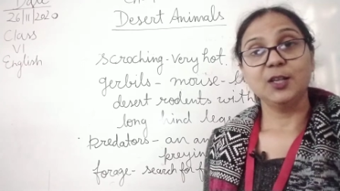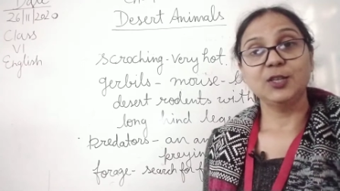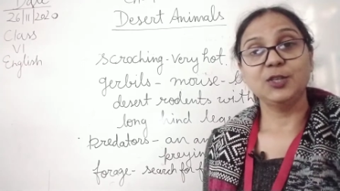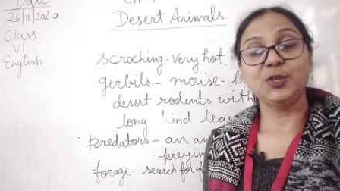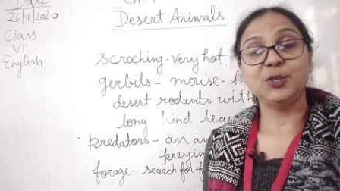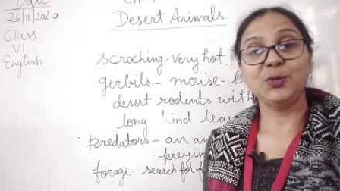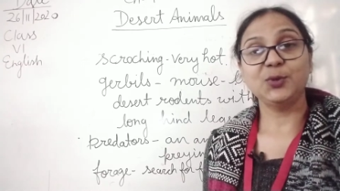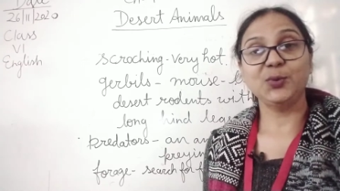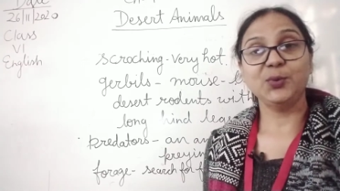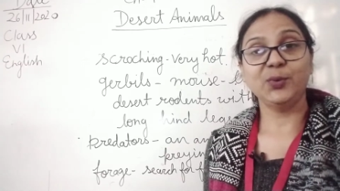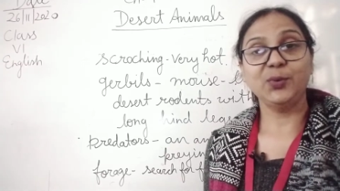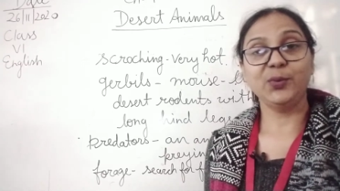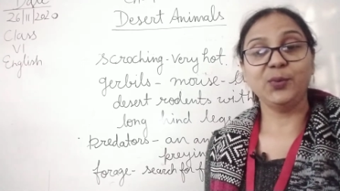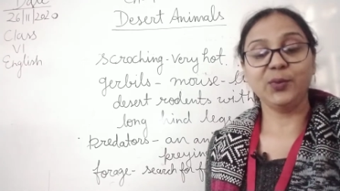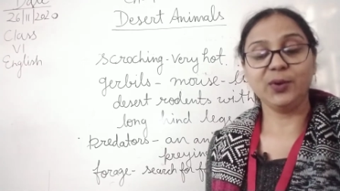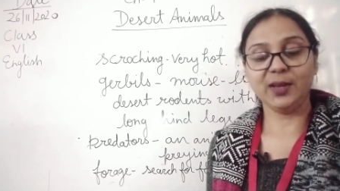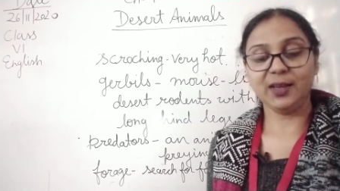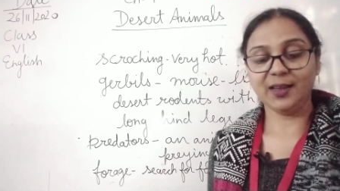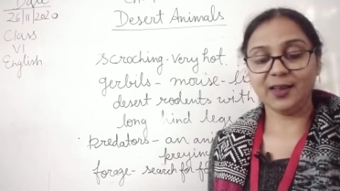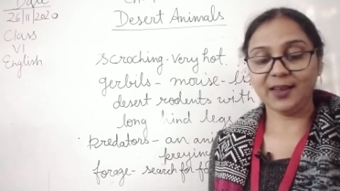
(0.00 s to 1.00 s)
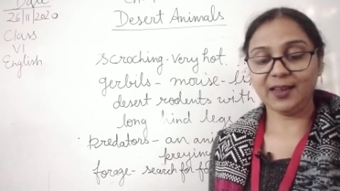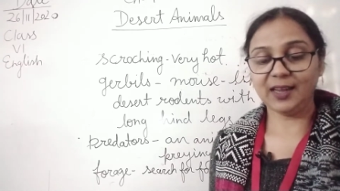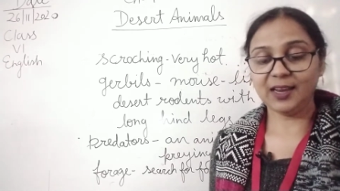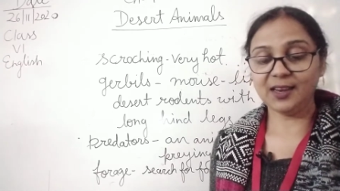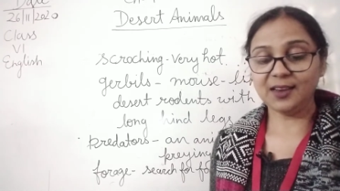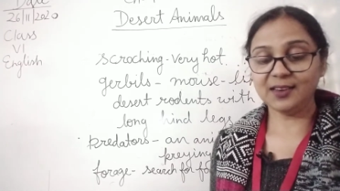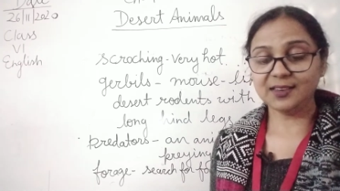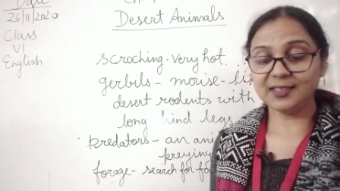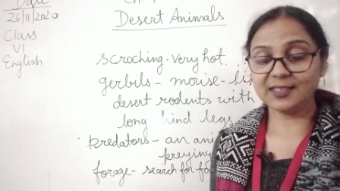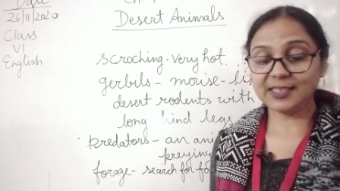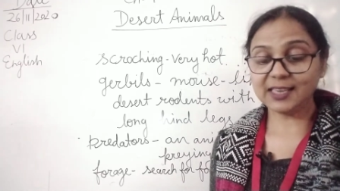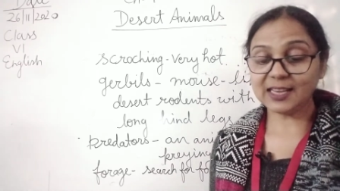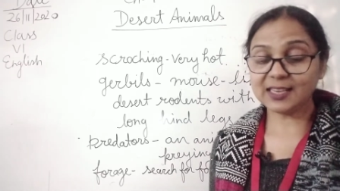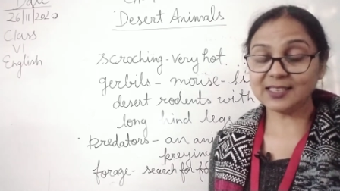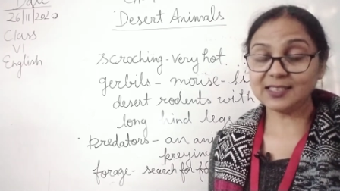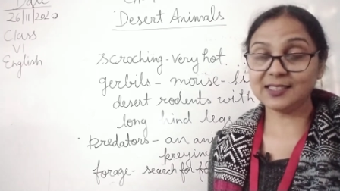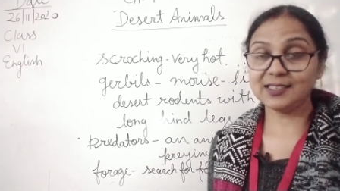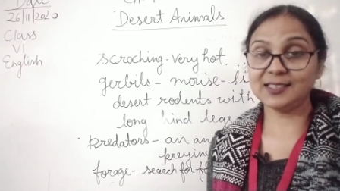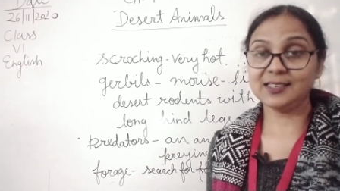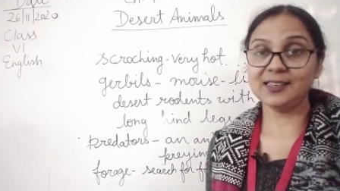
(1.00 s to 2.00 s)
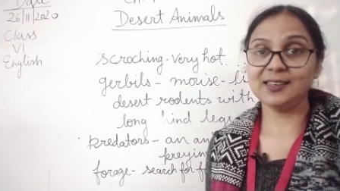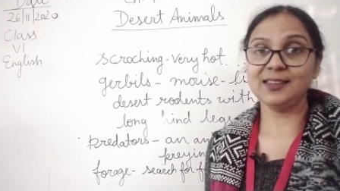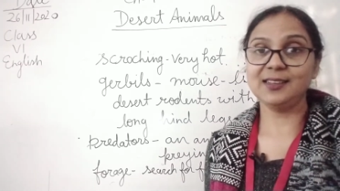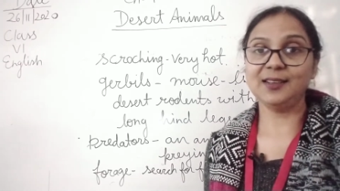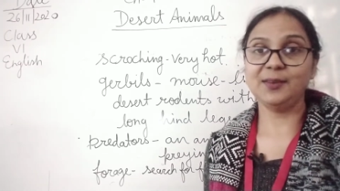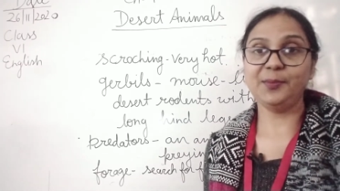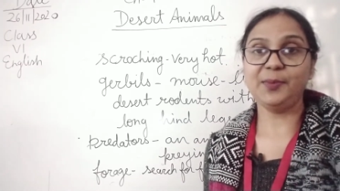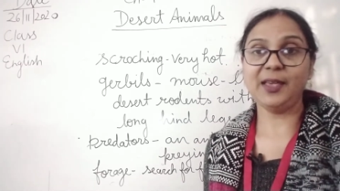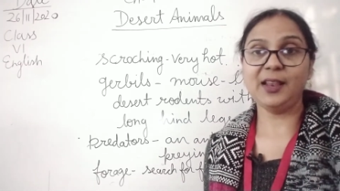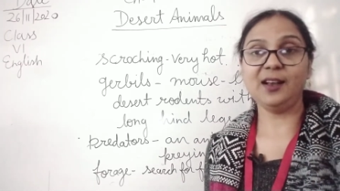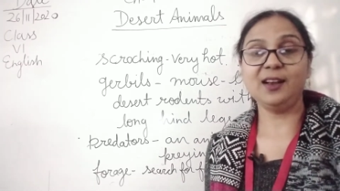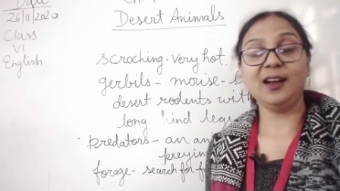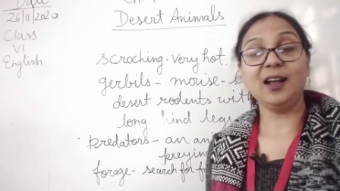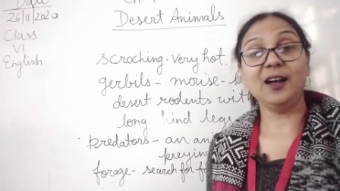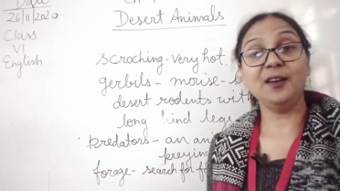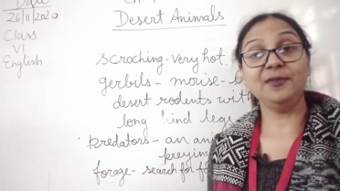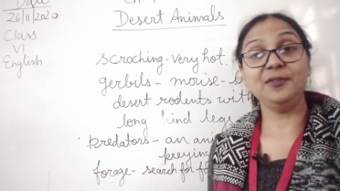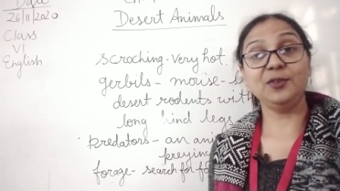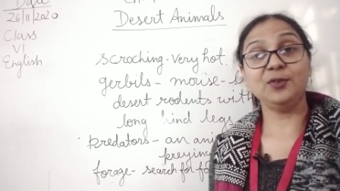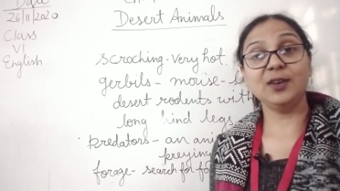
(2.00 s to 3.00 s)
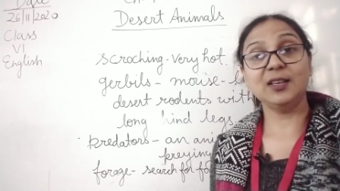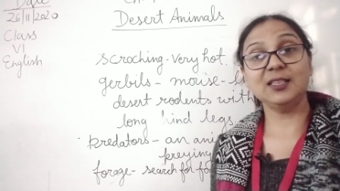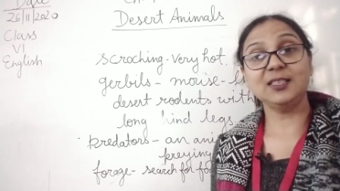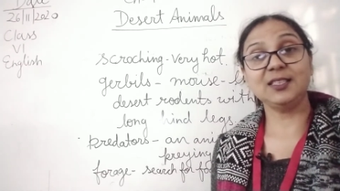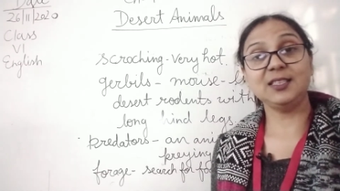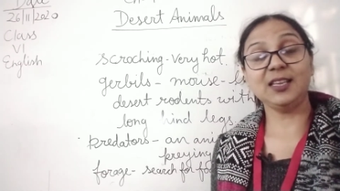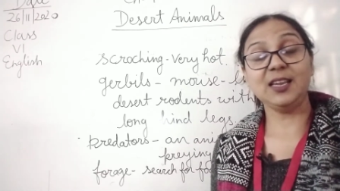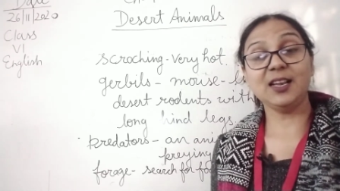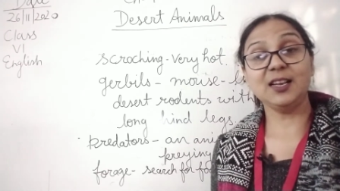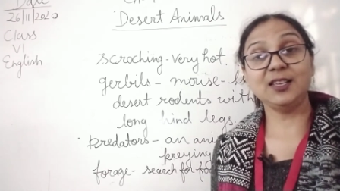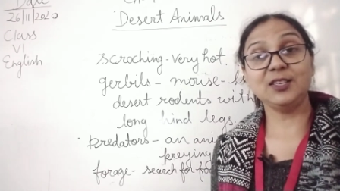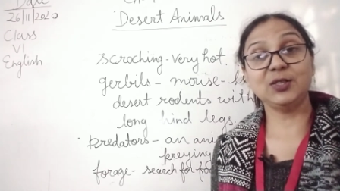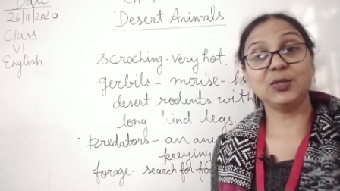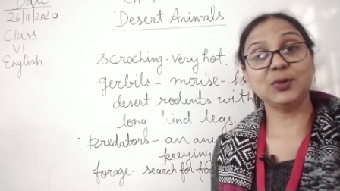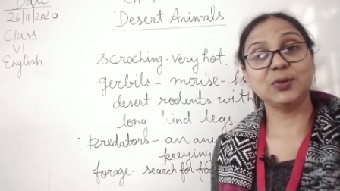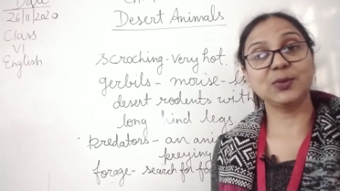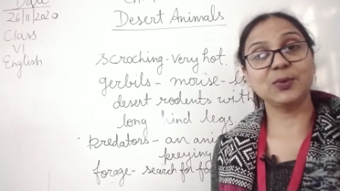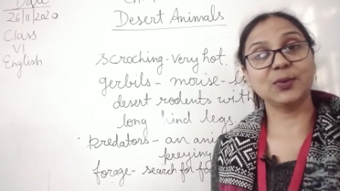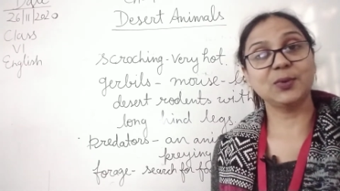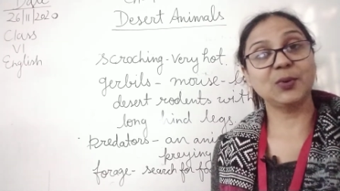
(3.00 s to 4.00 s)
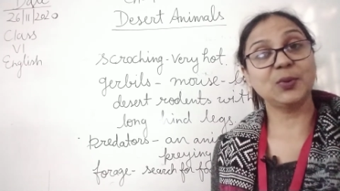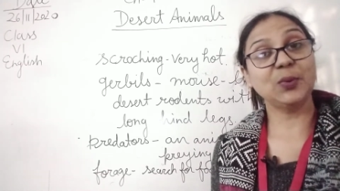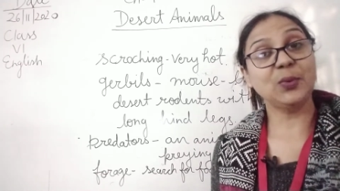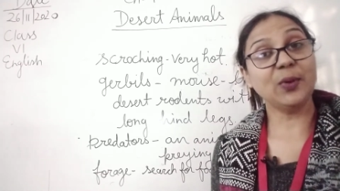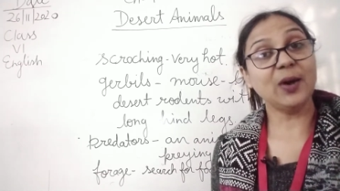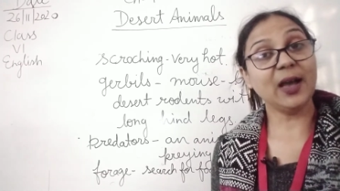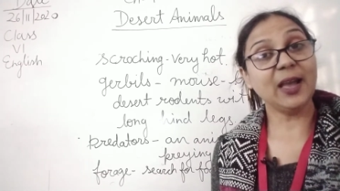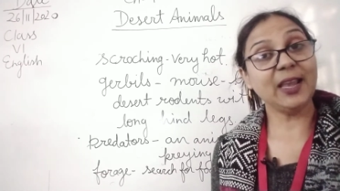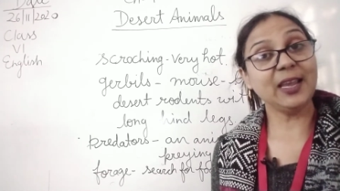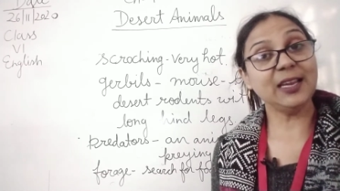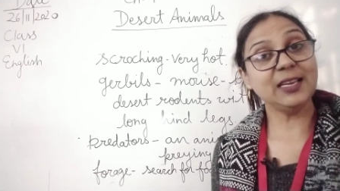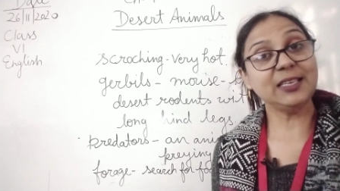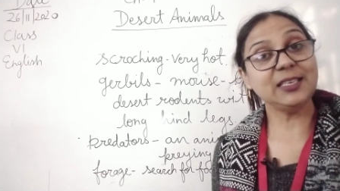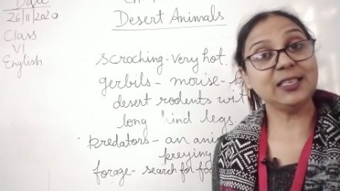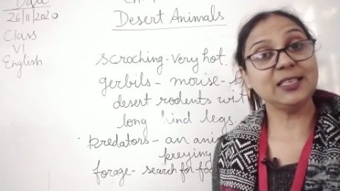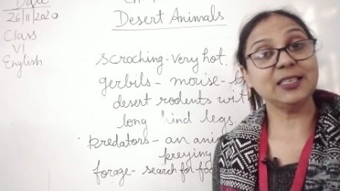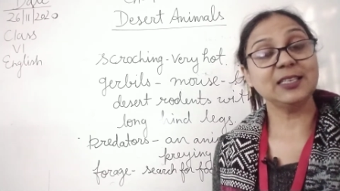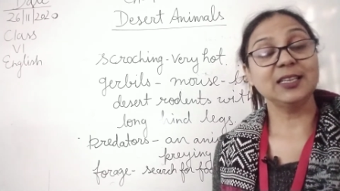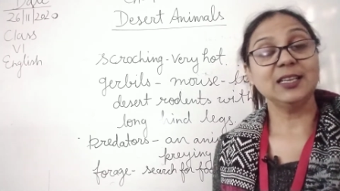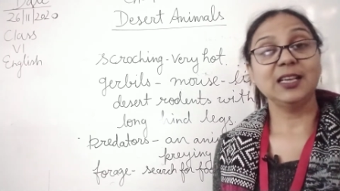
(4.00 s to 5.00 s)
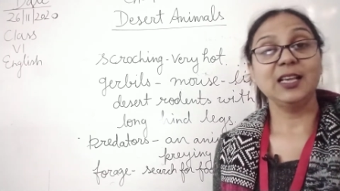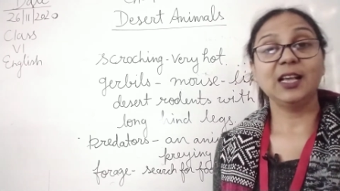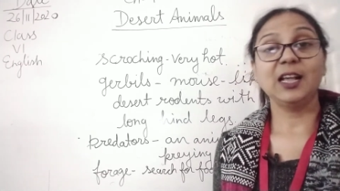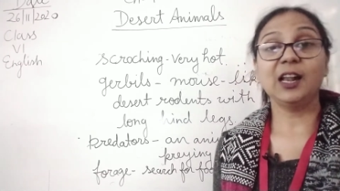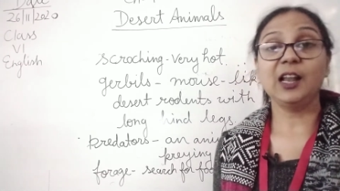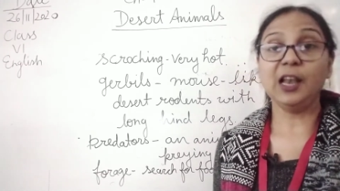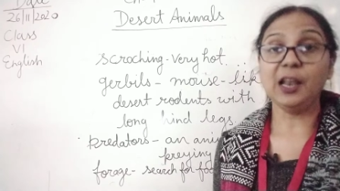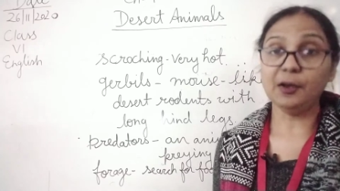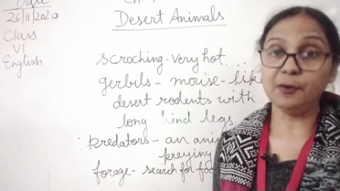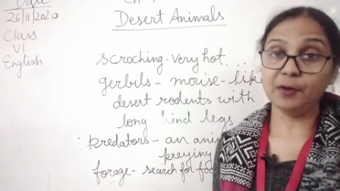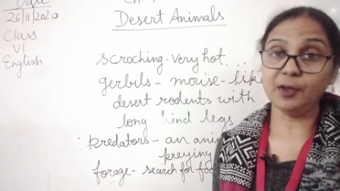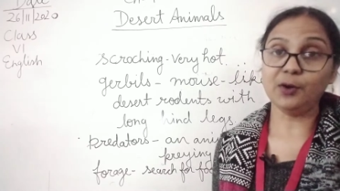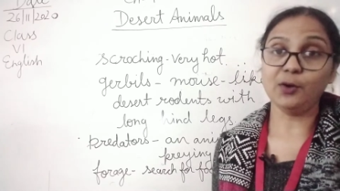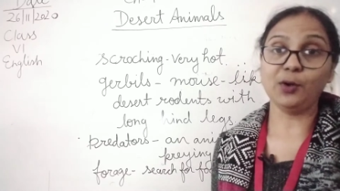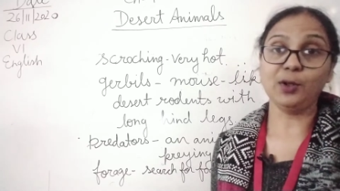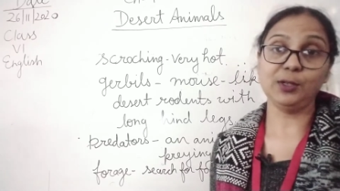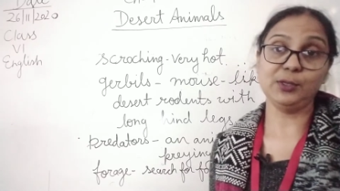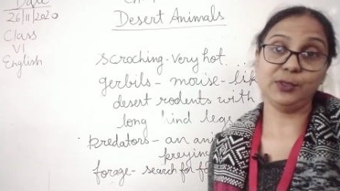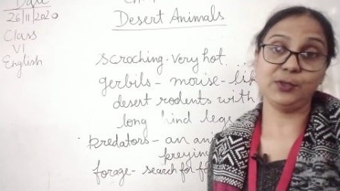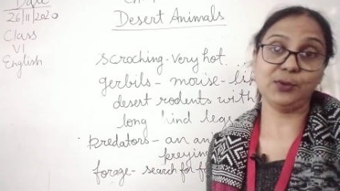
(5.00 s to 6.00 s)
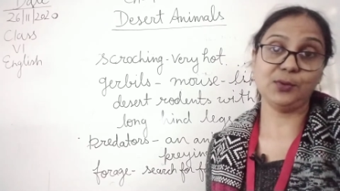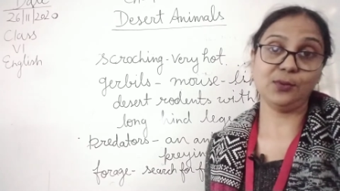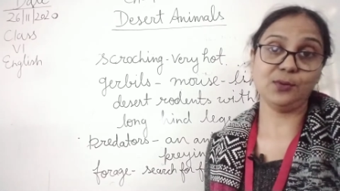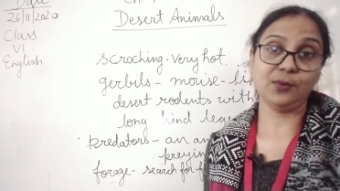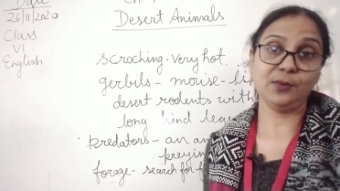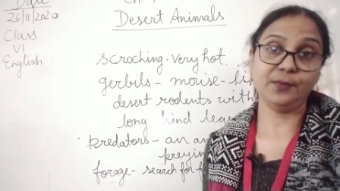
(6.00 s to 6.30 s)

So in 6th paragraph, you can see it's quite clever also.